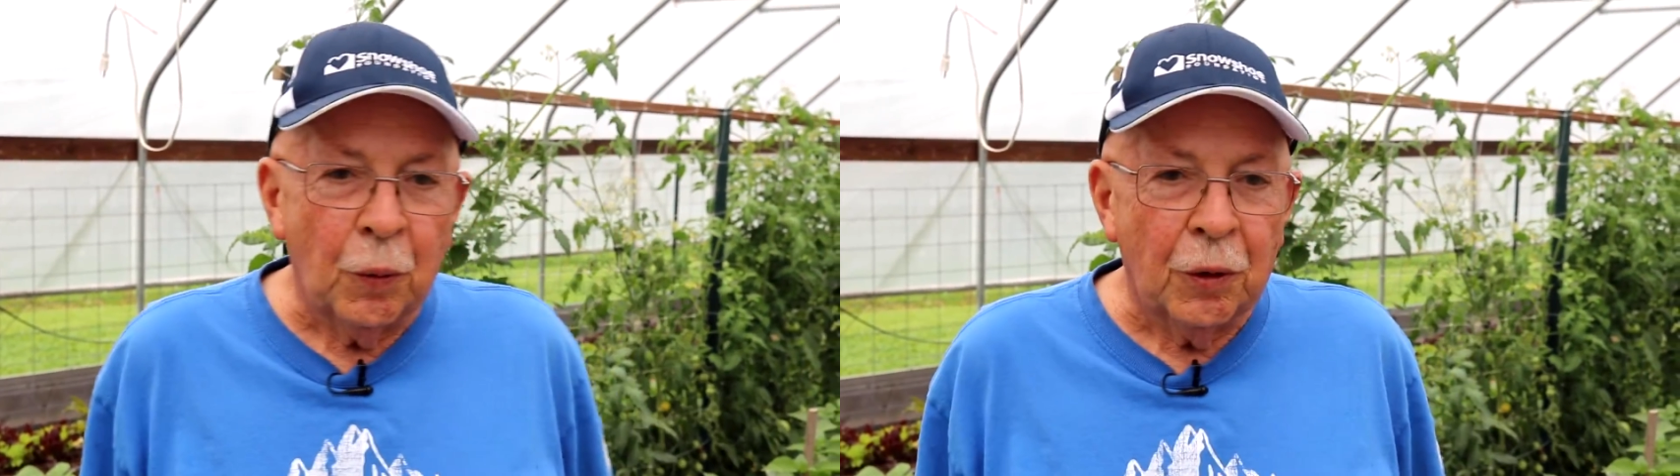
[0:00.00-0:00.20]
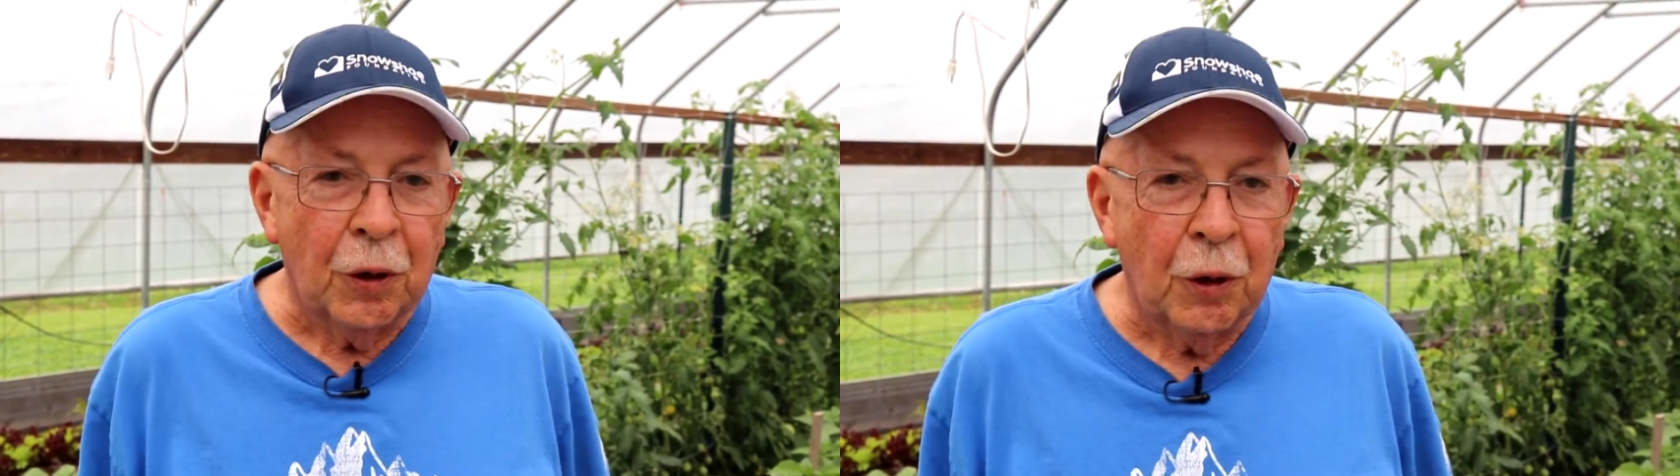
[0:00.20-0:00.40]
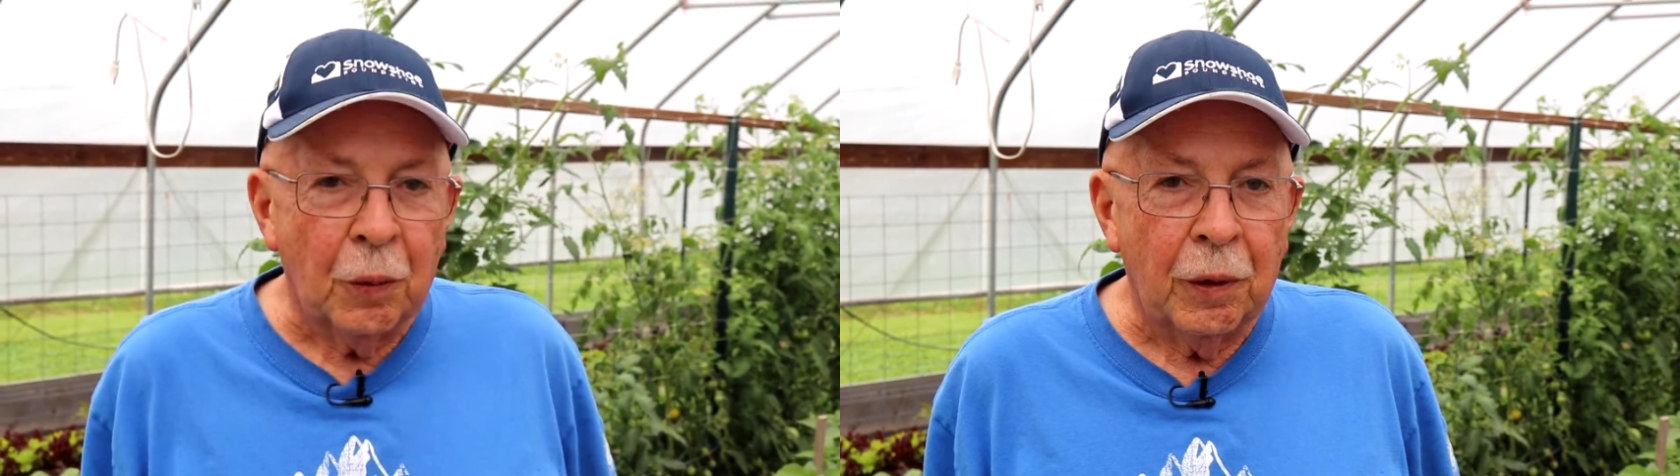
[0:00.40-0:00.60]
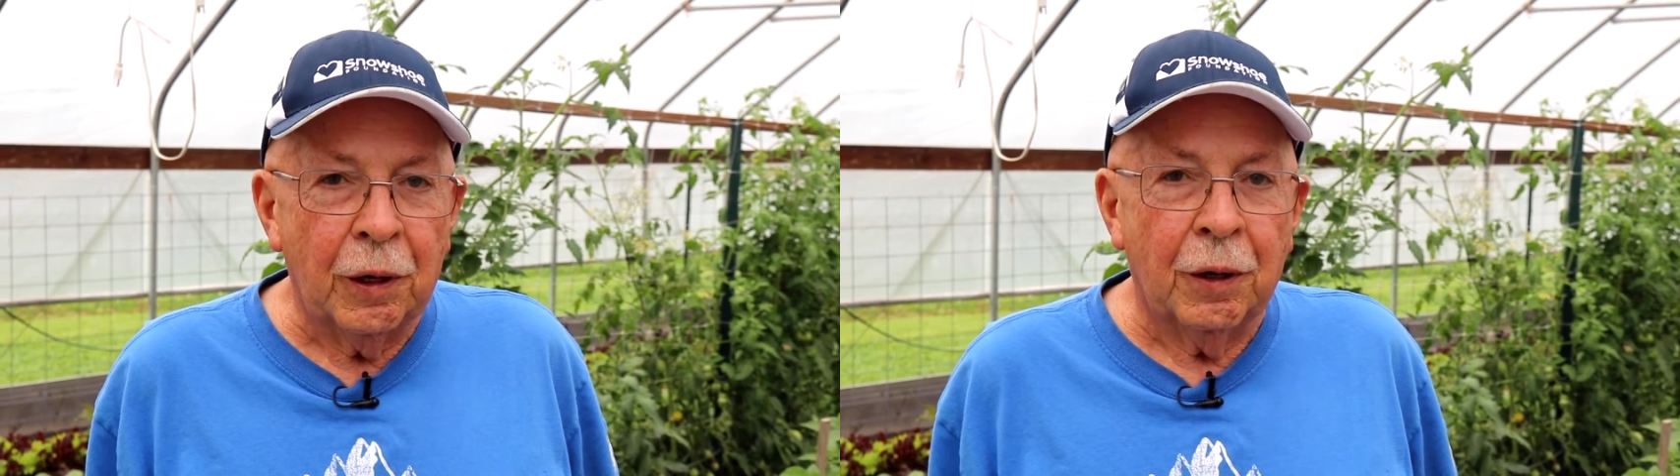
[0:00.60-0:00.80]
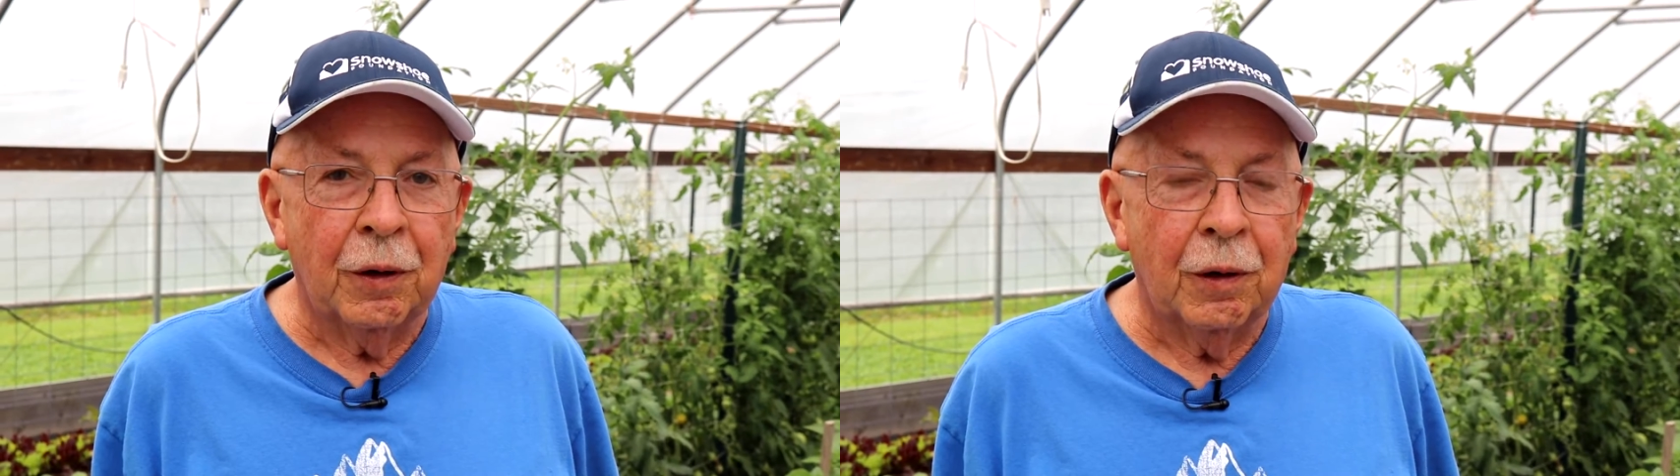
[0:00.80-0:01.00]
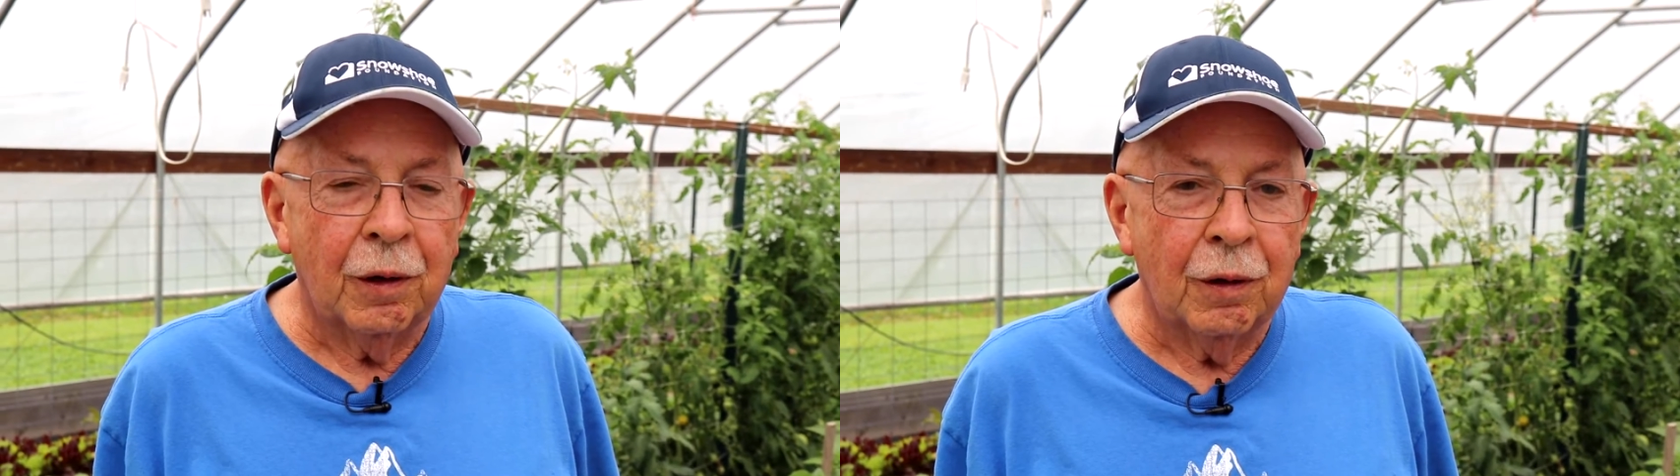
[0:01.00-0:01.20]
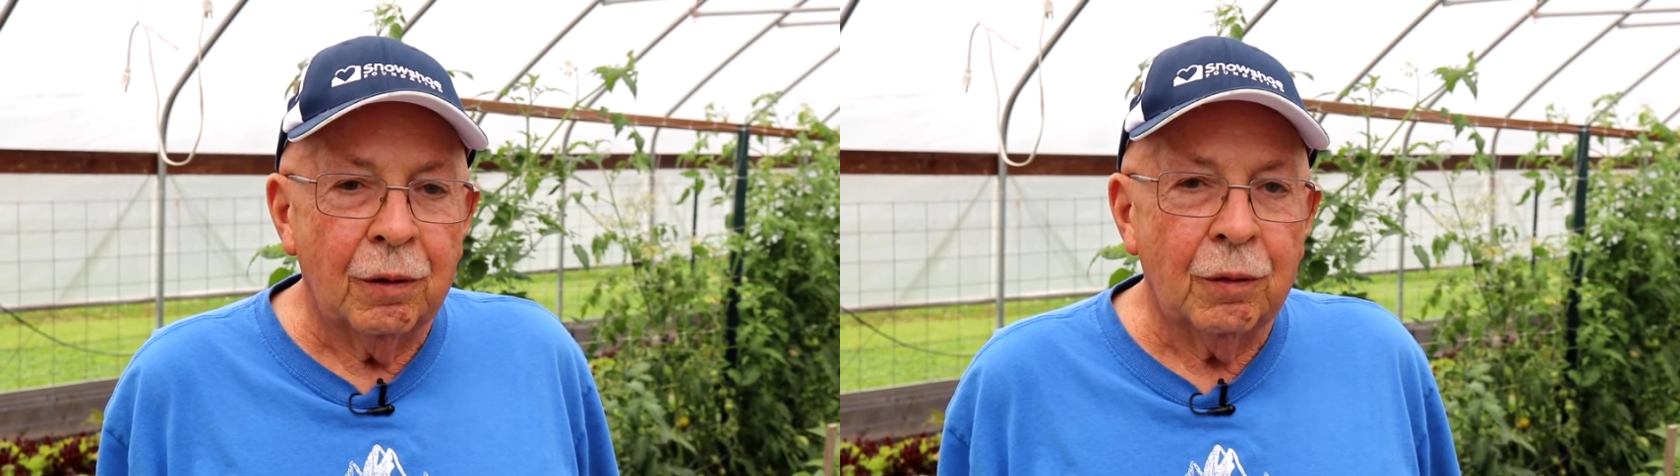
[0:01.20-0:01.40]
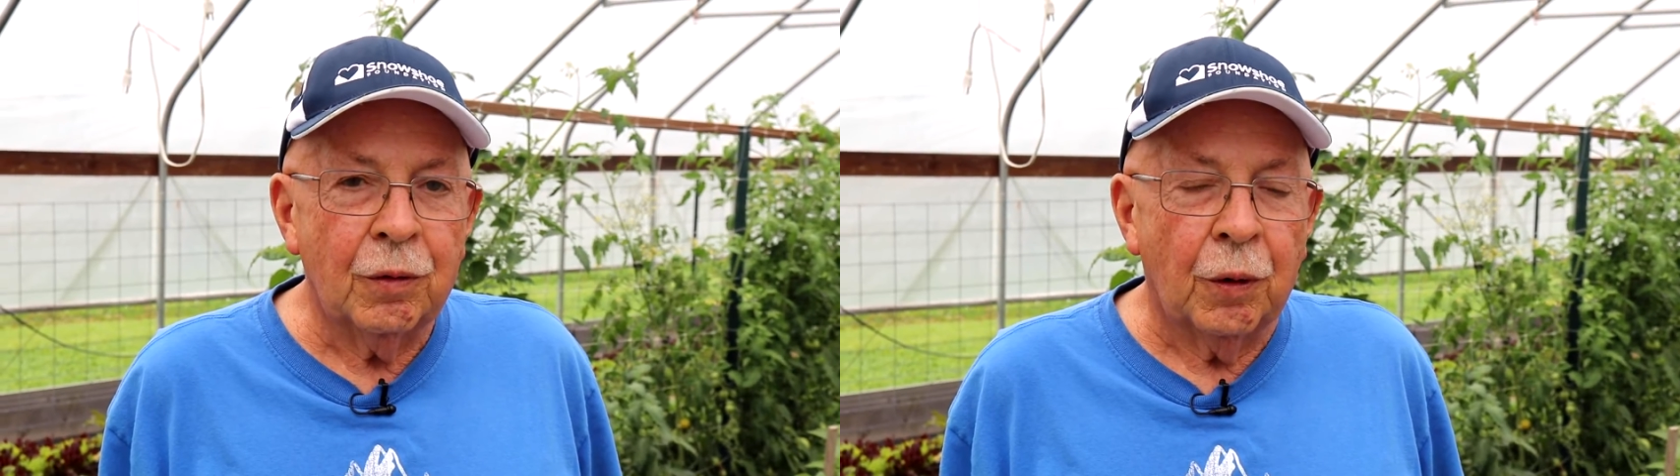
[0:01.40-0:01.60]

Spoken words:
we'll go around and